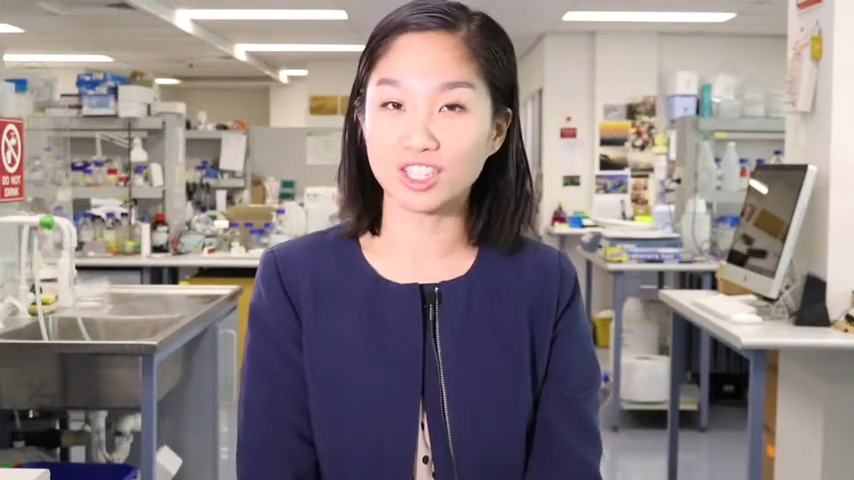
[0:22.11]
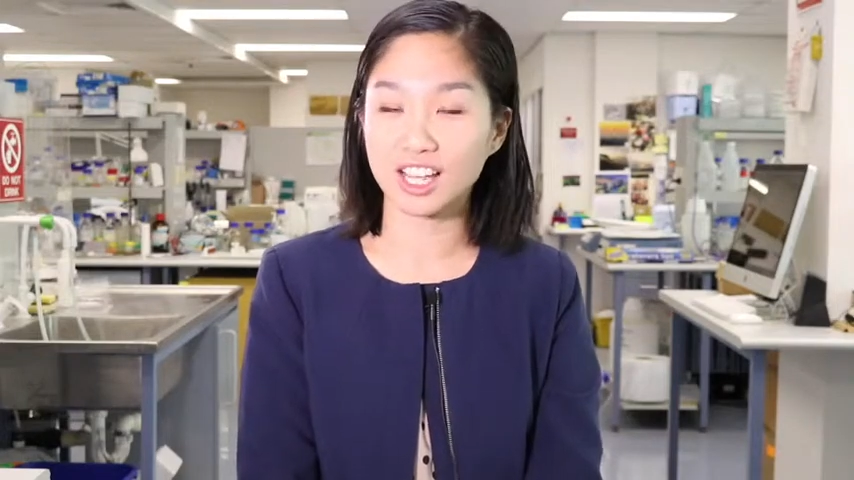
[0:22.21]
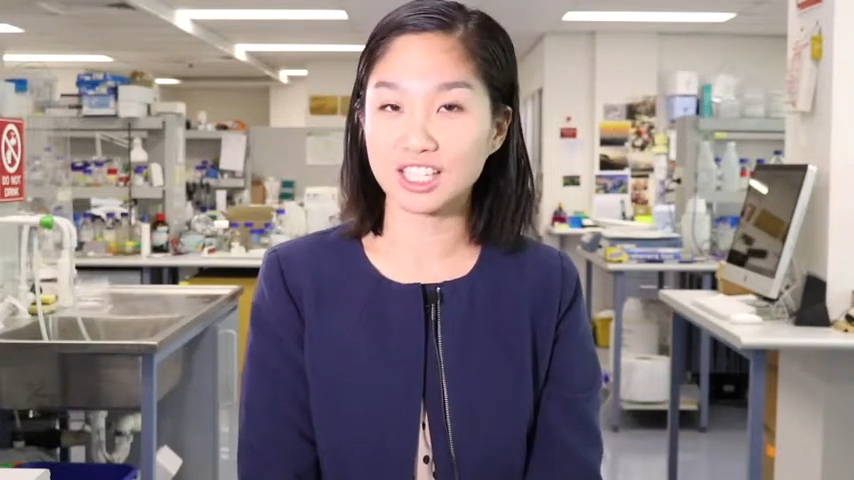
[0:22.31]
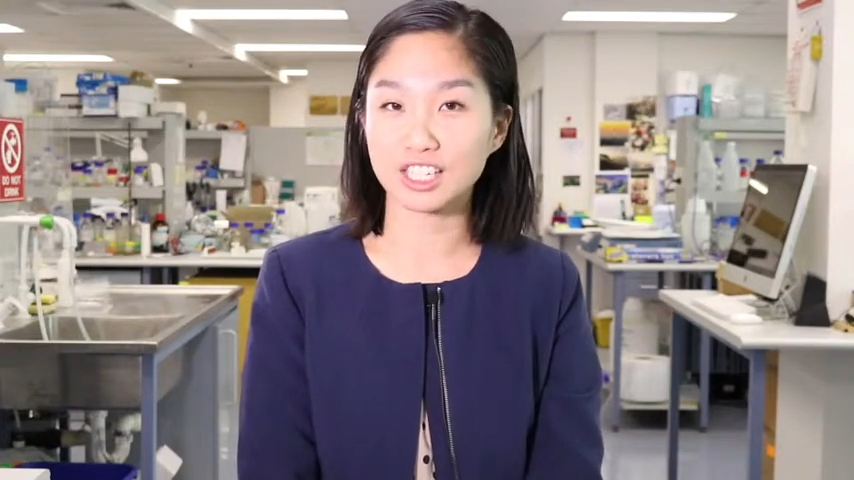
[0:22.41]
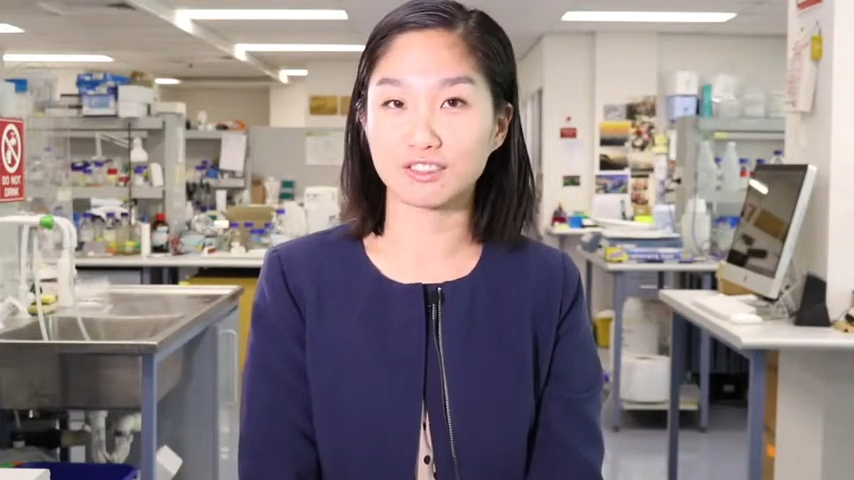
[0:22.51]

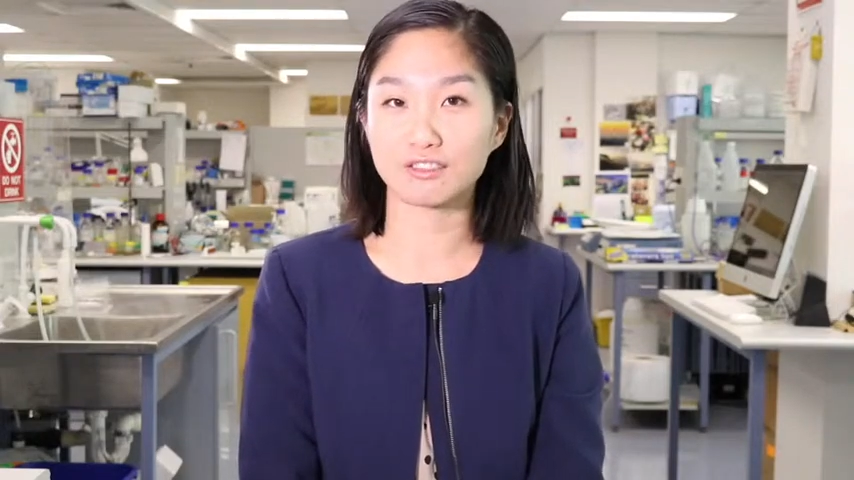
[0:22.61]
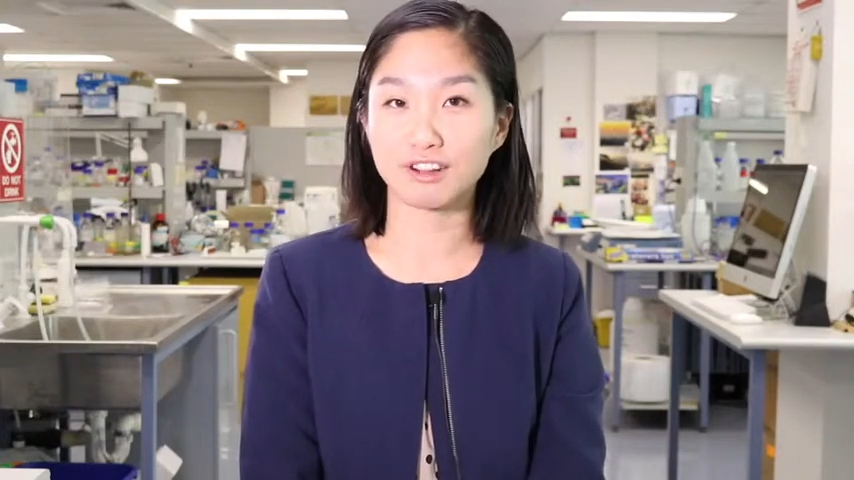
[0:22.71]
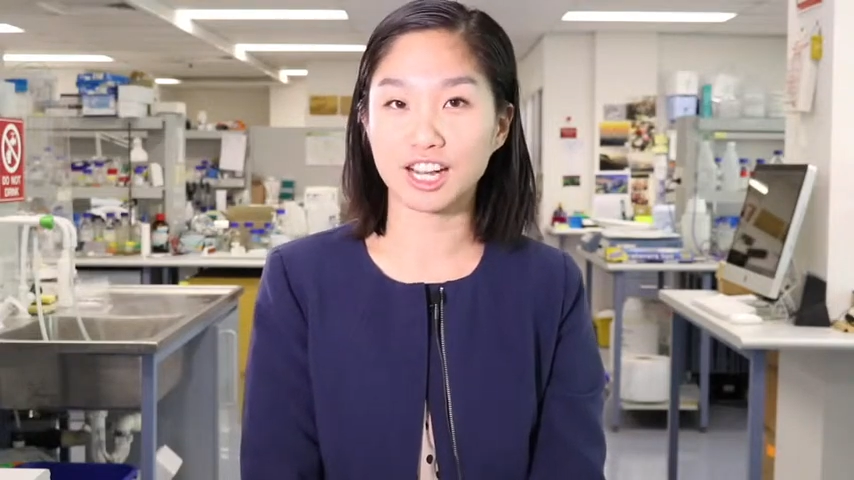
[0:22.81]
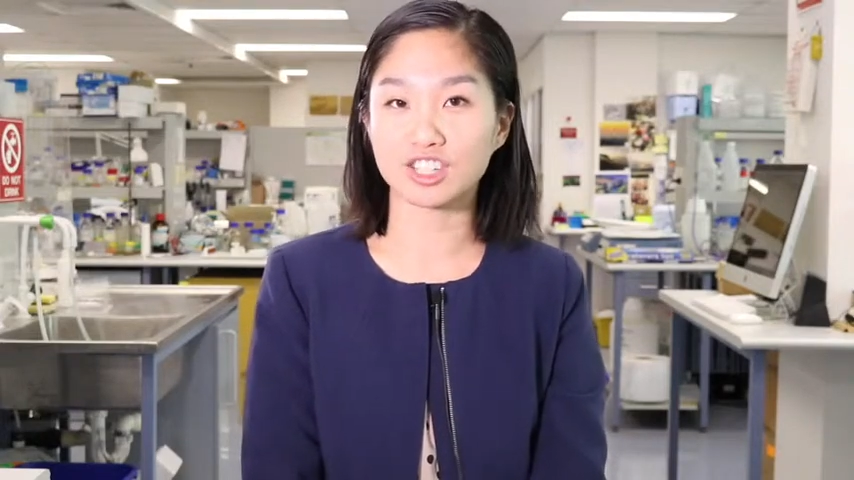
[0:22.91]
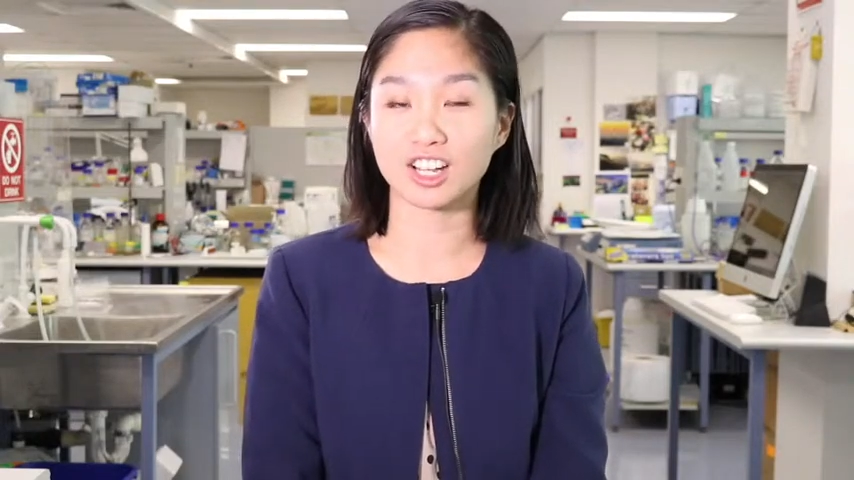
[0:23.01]
chances of a
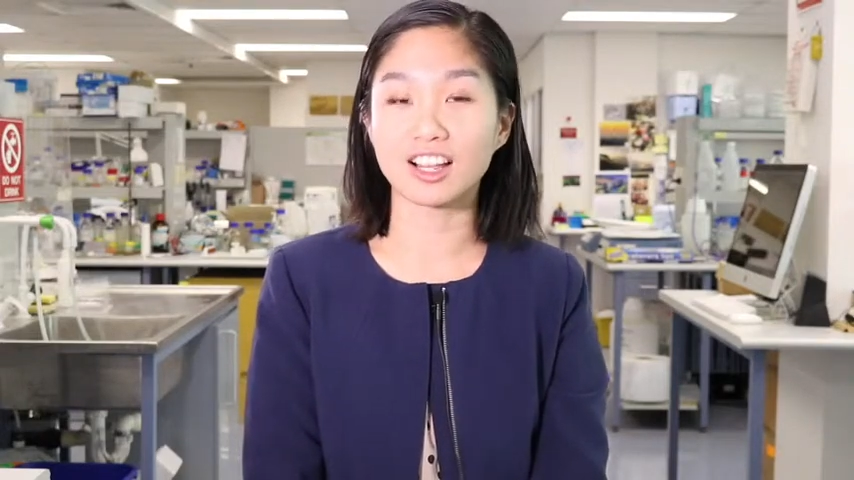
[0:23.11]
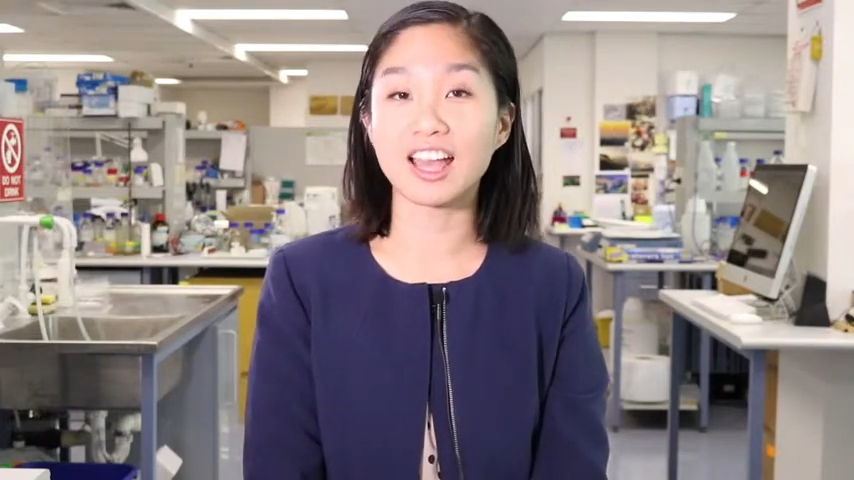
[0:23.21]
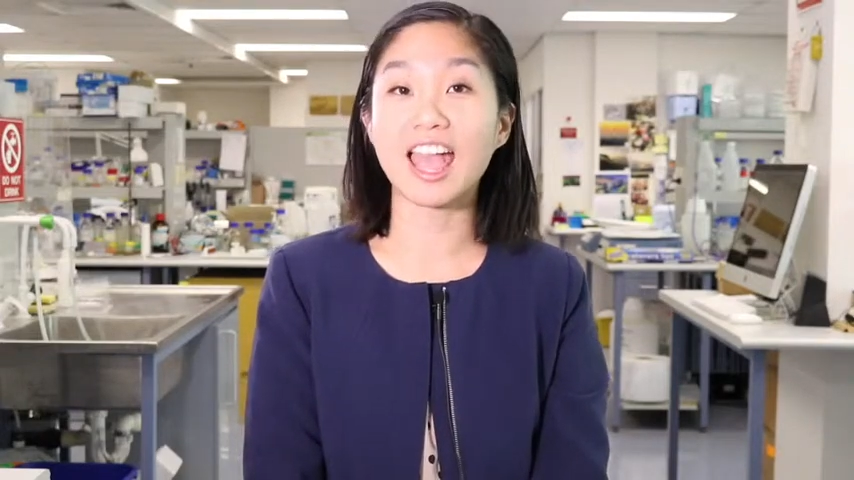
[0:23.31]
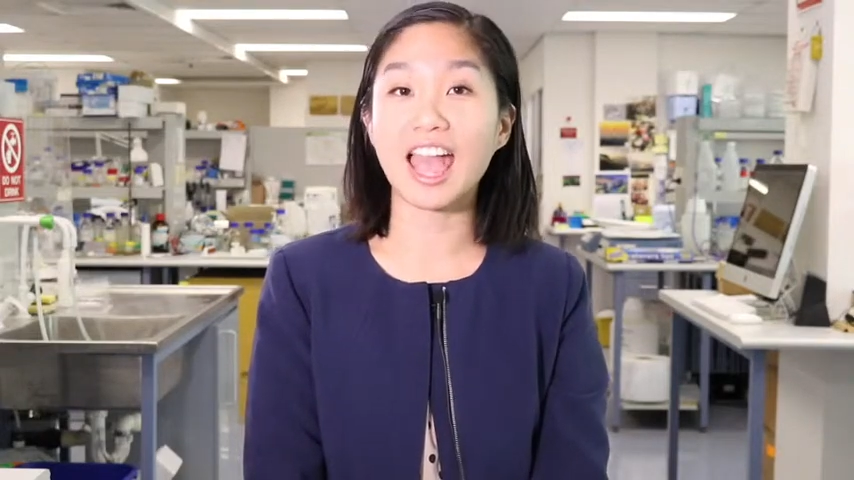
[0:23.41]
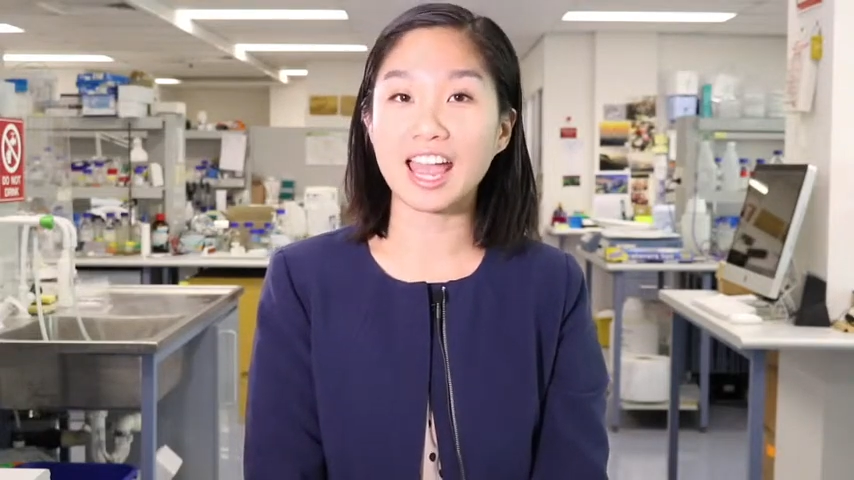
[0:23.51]
fracture
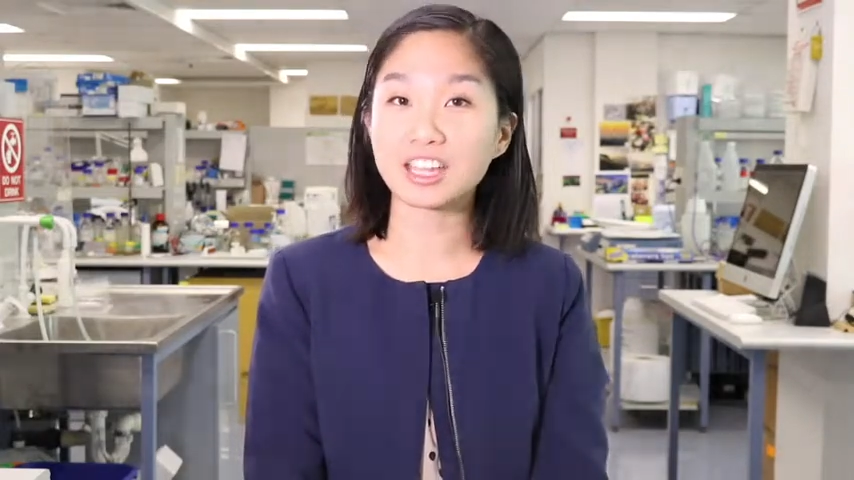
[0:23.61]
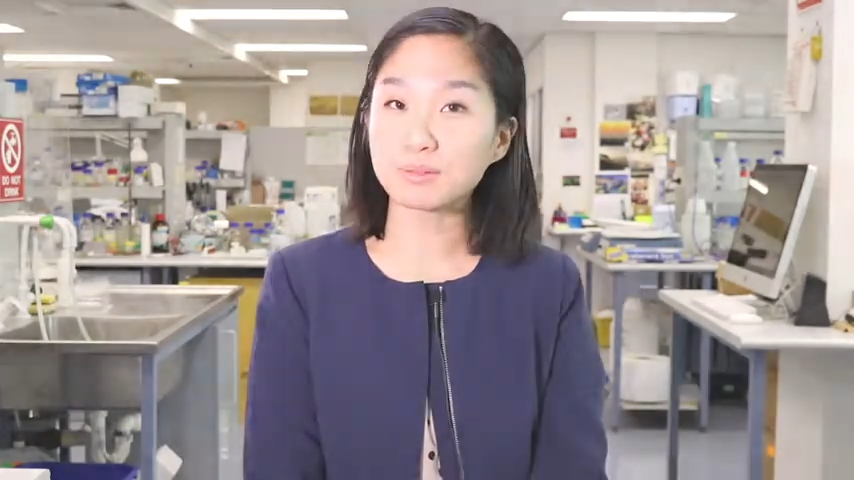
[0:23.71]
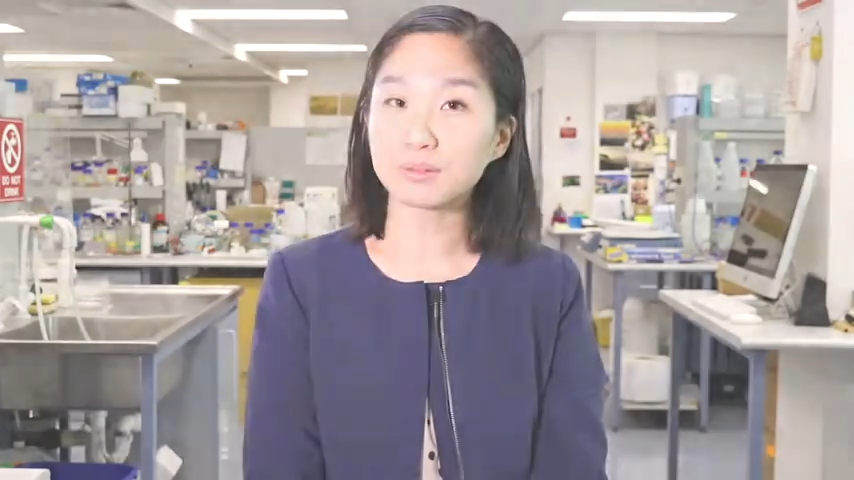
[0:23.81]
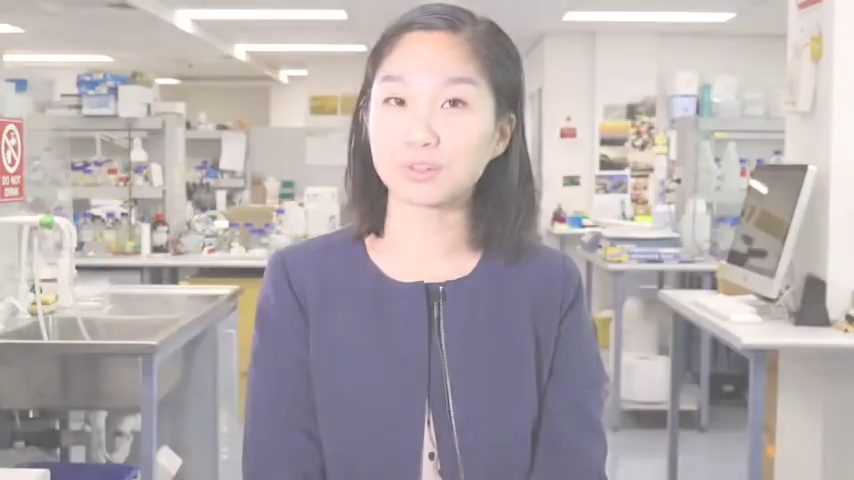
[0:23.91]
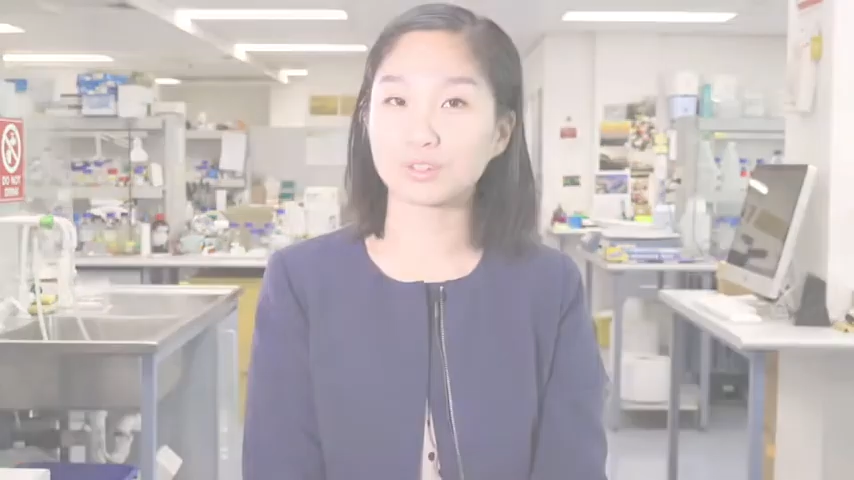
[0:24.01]
and
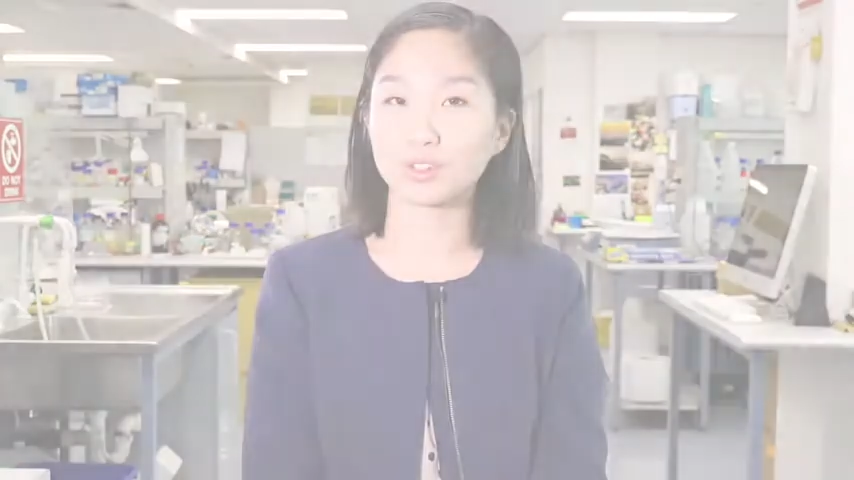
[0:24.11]
improve